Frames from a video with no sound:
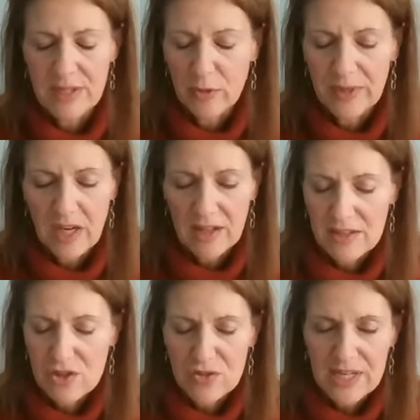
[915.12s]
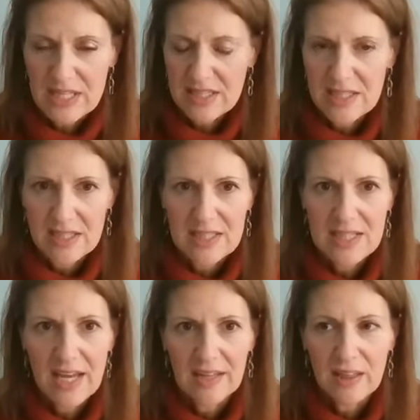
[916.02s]
It'll be on the screen,
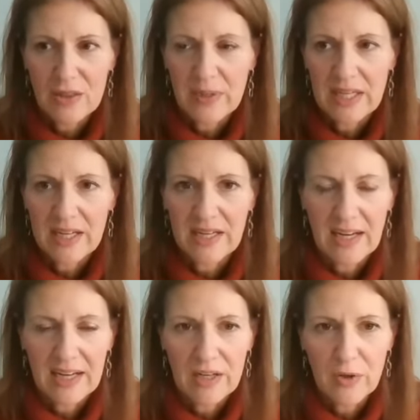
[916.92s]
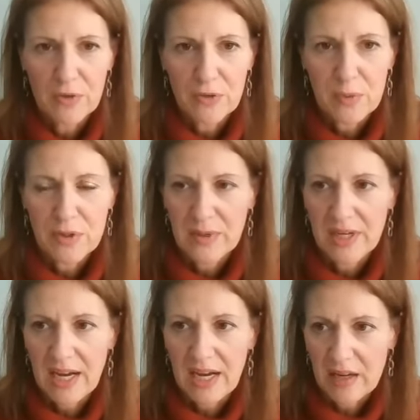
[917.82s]

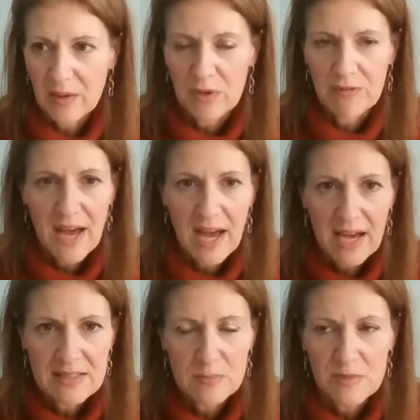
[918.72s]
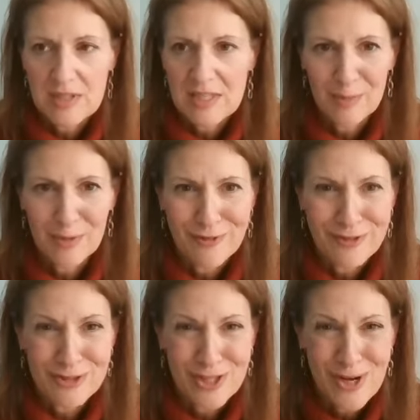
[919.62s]
610-399-0338. We've had some sneak
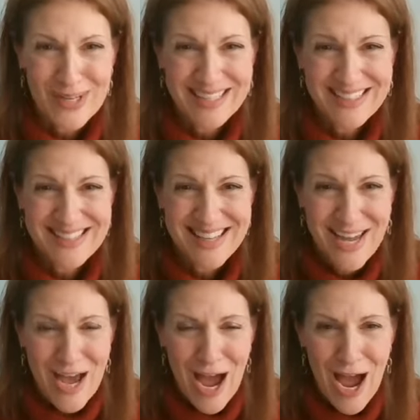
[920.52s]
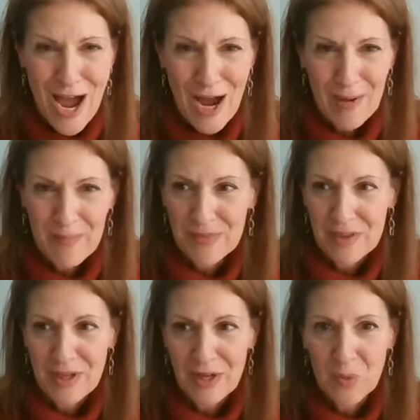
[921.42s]
preview showings.
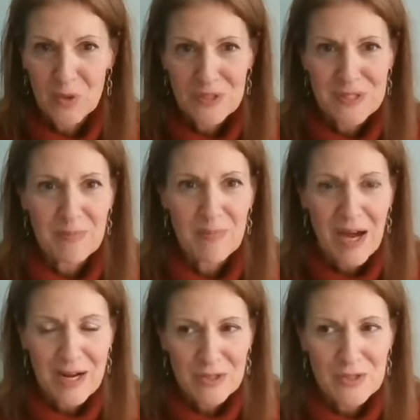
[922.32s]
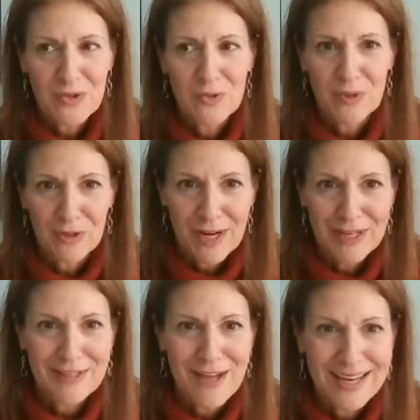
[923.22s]
There were some buyers who
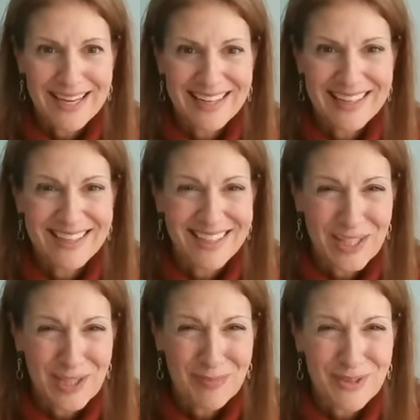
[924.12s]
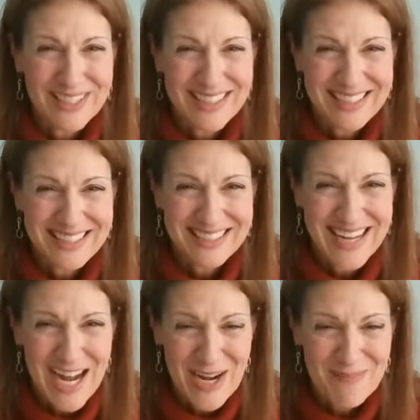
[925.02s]
regretted not getting in on the community
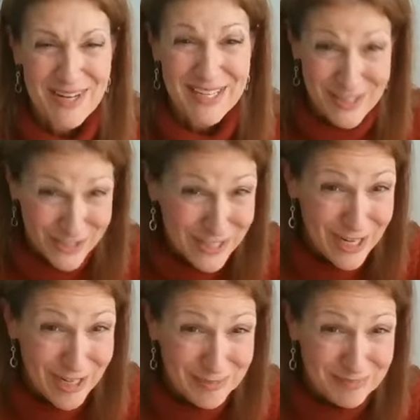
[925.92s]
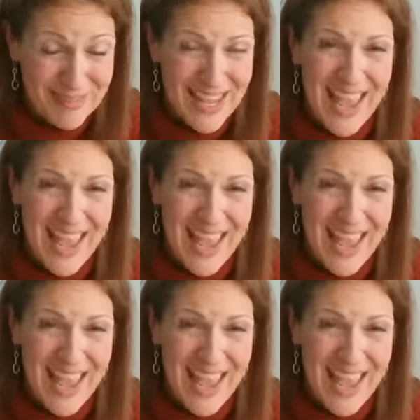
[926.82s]
a year ago.